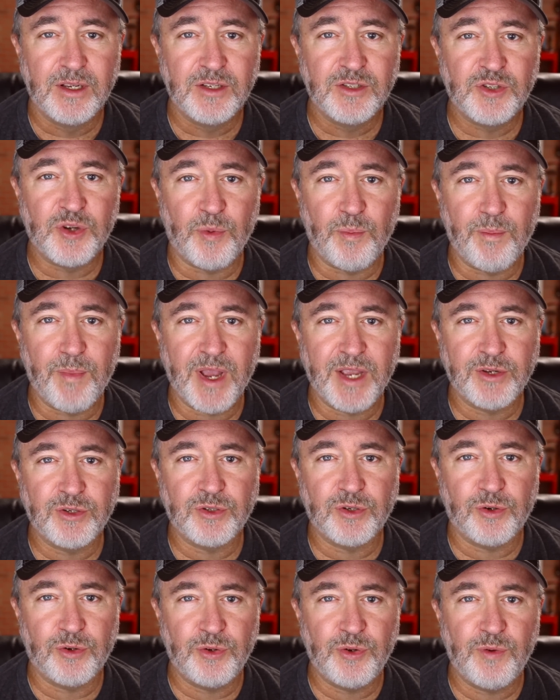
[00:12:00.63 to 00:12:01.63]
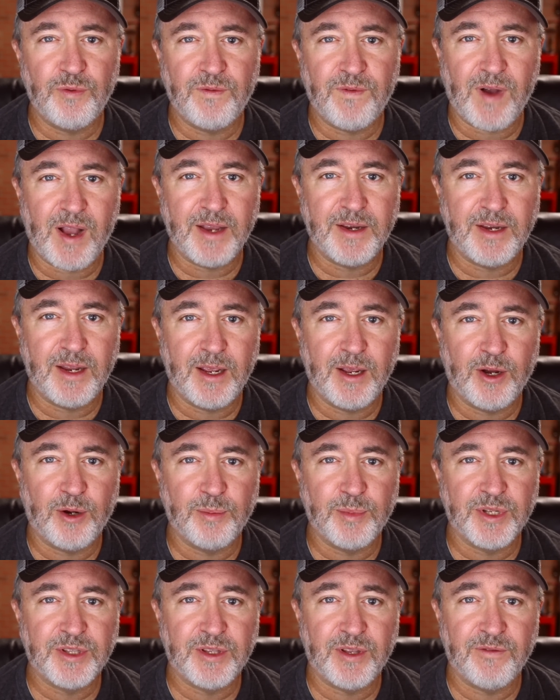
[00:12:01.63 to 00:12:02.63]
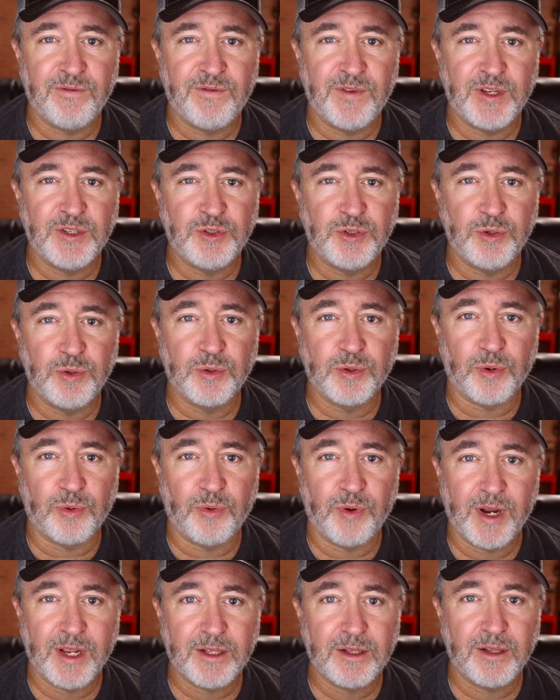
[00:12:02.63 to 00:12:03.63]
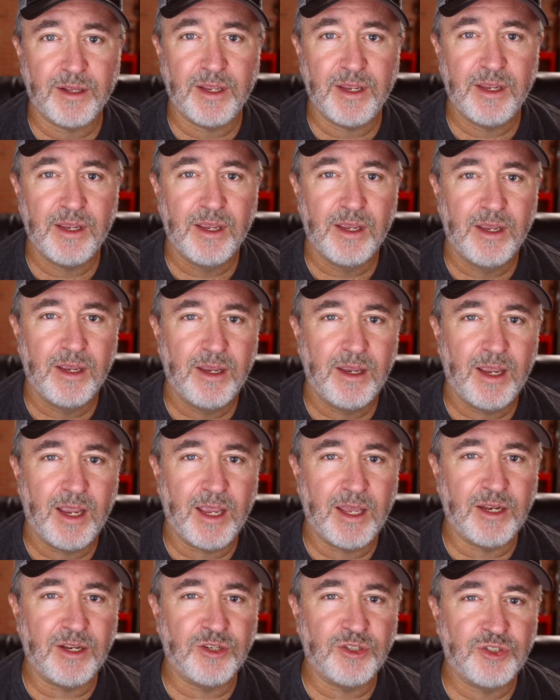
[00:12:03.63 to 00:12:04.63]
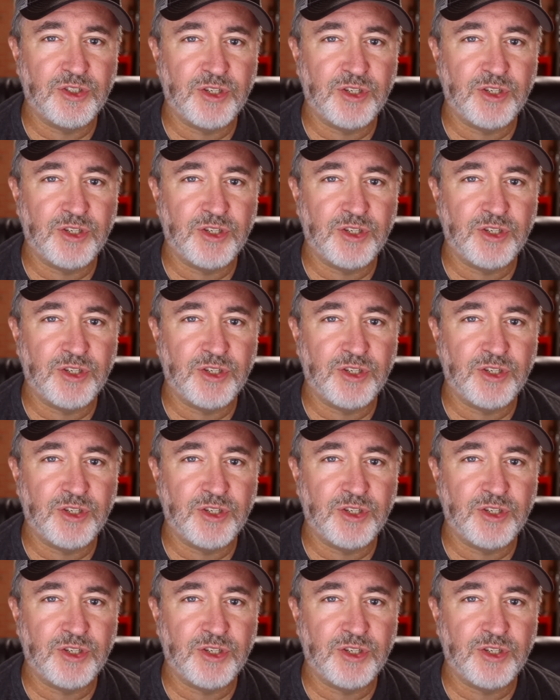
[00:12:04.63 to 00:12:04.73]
So make sure you find a helmet that fits you correctly and is